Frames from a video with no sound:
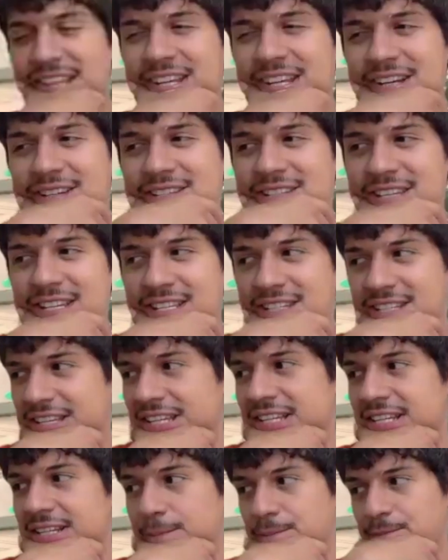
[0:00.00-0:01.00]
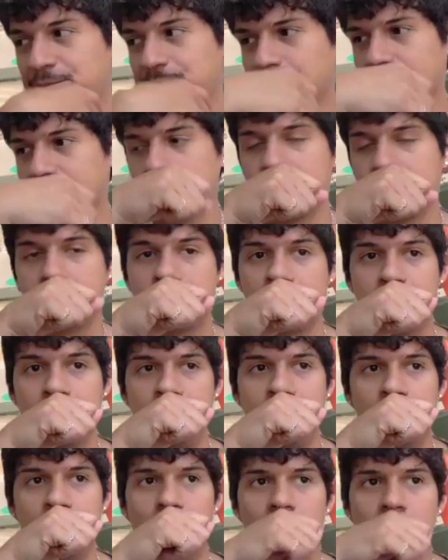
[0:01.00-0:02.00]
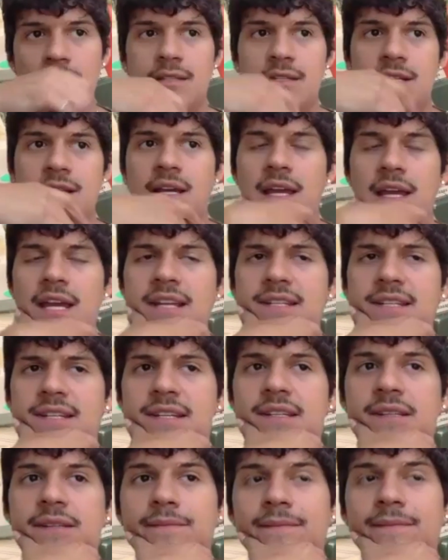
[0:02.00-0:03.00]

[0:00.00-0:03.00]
I was 16 to like 18.